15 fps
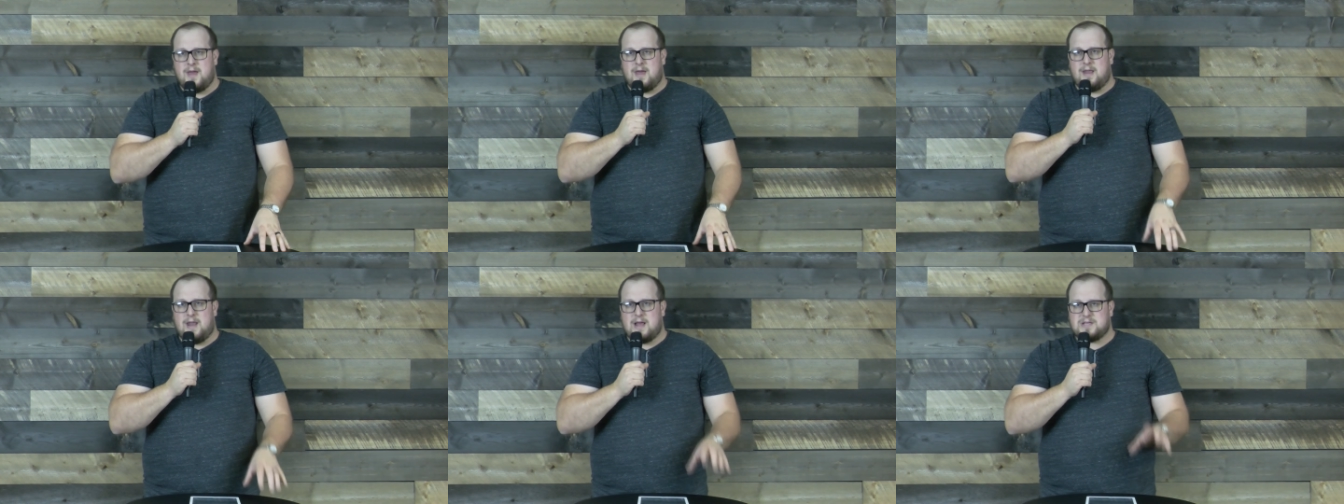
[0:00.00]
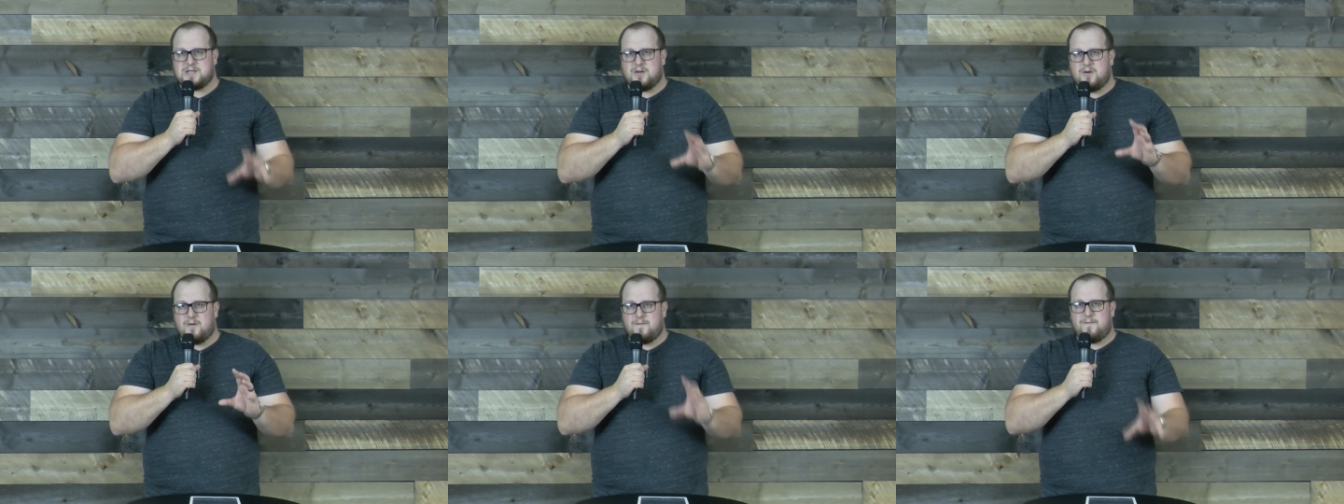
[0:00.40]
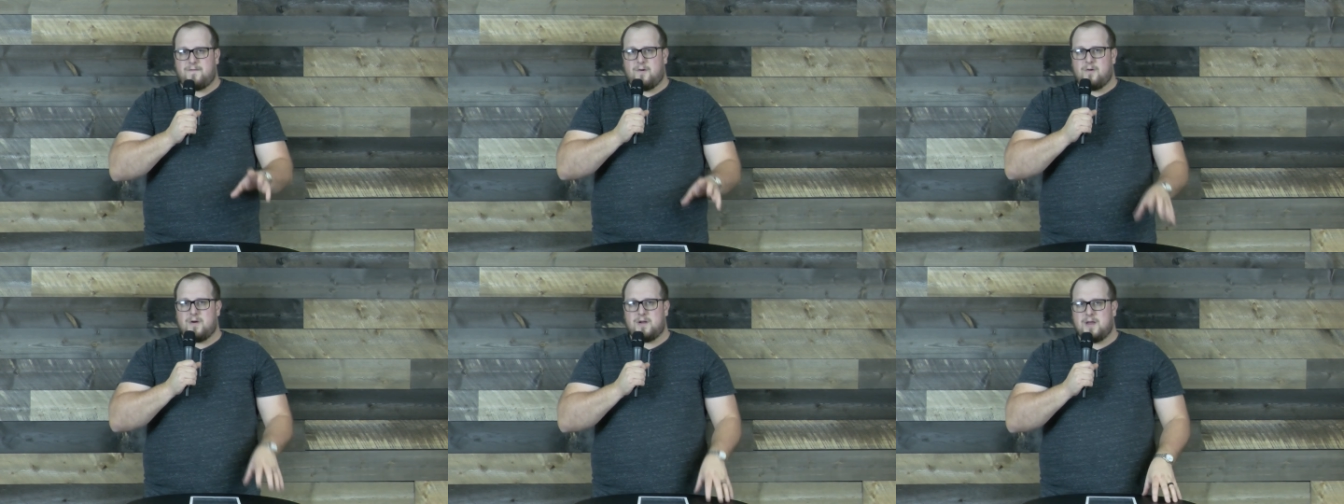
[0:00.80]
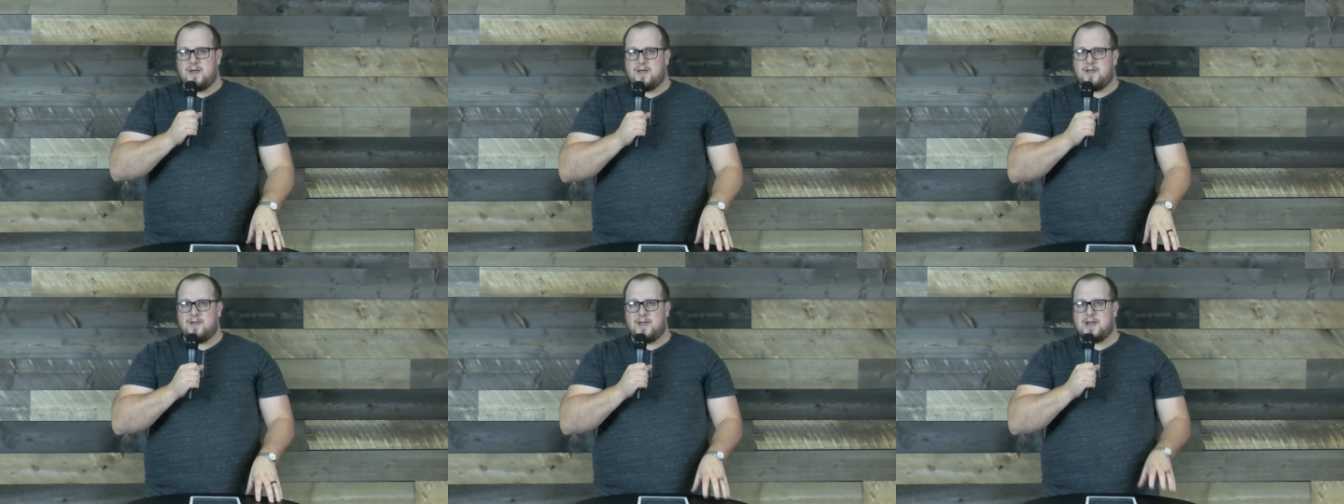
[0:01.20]
And as you go forward,
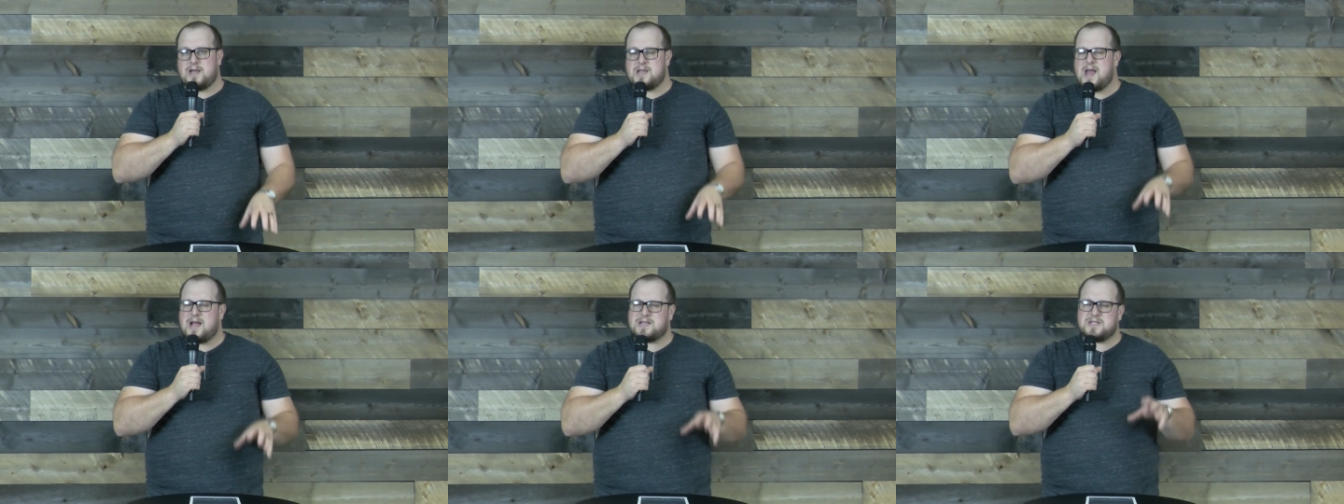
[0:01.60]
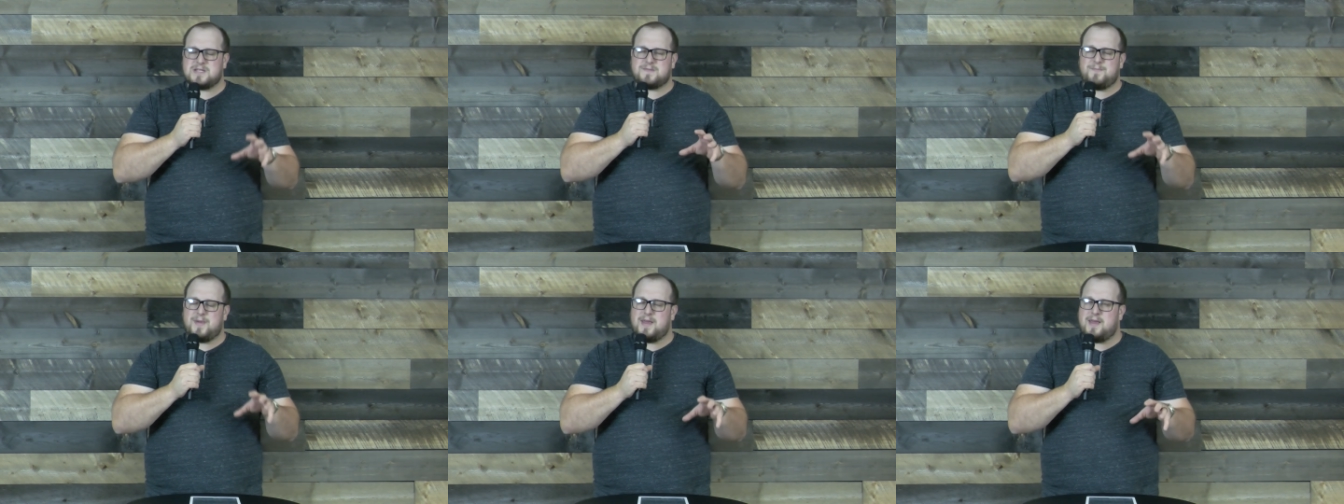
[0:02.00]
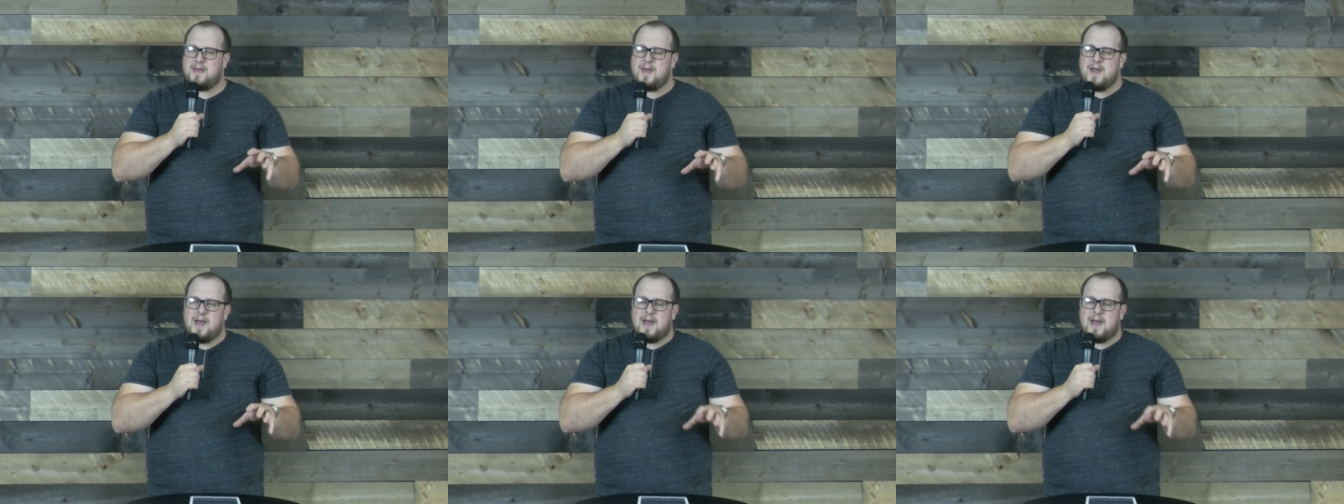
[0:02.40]
let it not just be